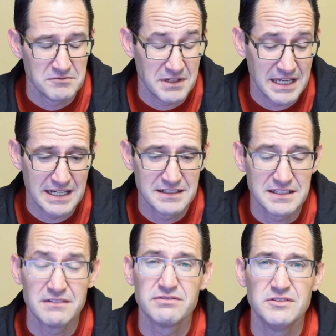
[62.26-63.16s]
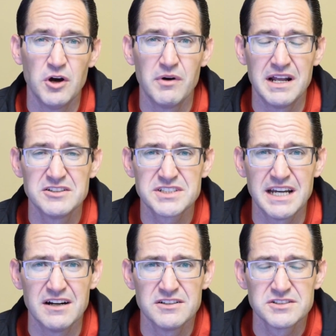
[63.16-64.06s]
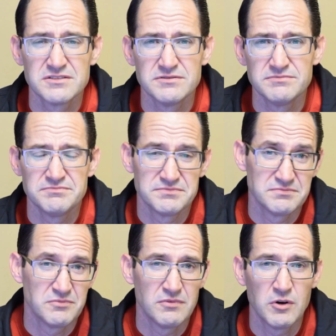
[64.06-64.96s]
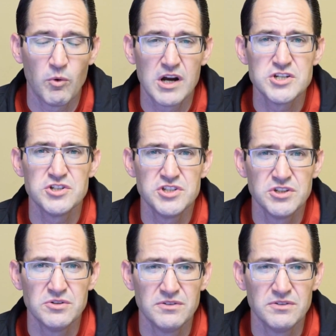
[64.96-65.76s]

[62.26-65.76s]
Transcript: And if no one else cares, why should you?